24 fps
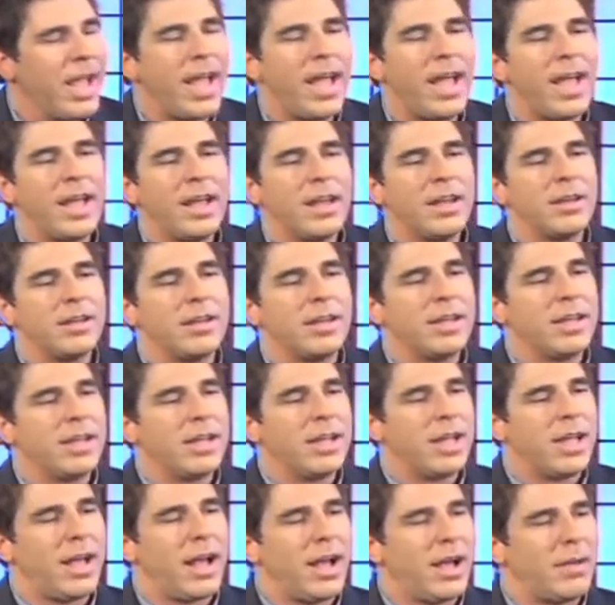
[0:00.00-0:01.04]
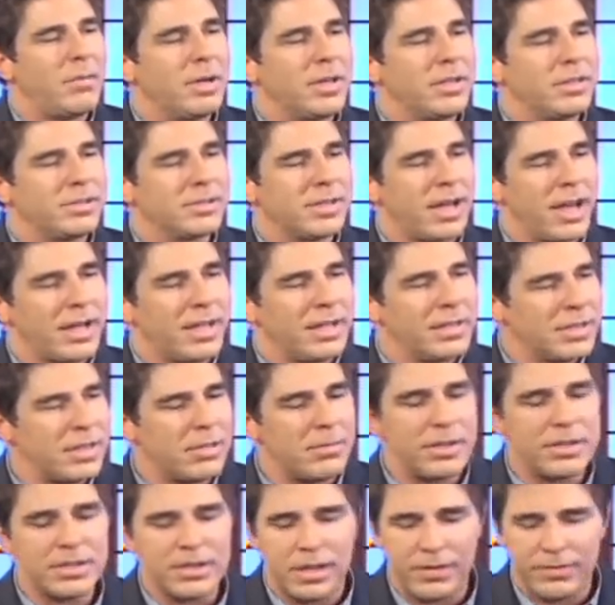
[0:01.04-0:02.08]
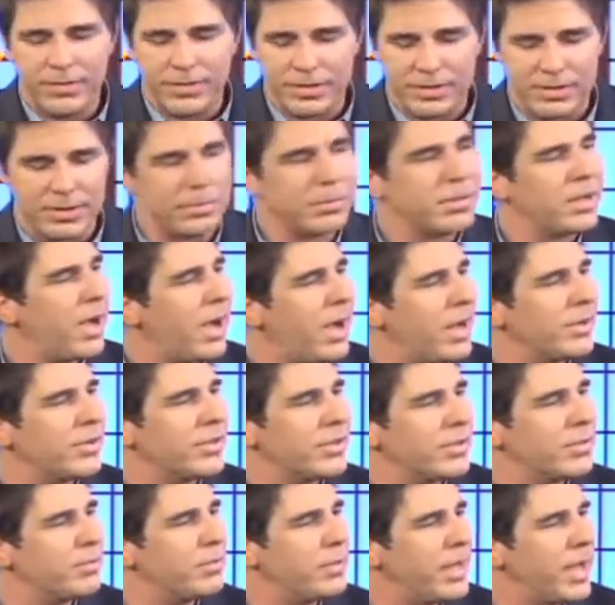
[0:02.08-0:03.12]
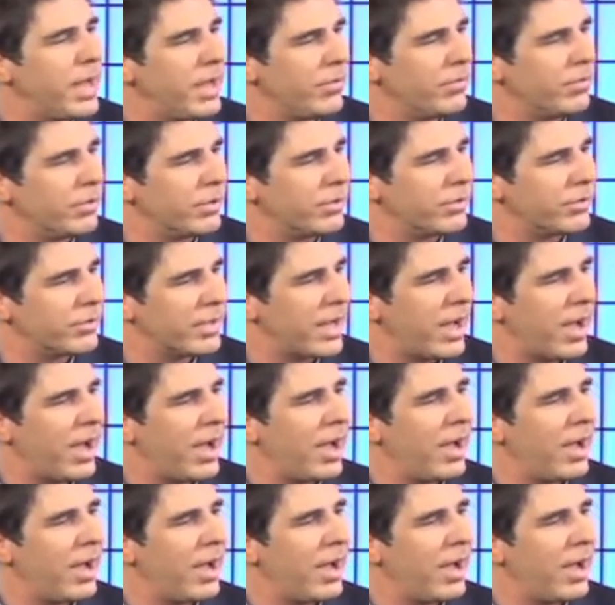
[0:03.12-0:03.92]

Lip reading: And I consider myself a subconscious behaviorist.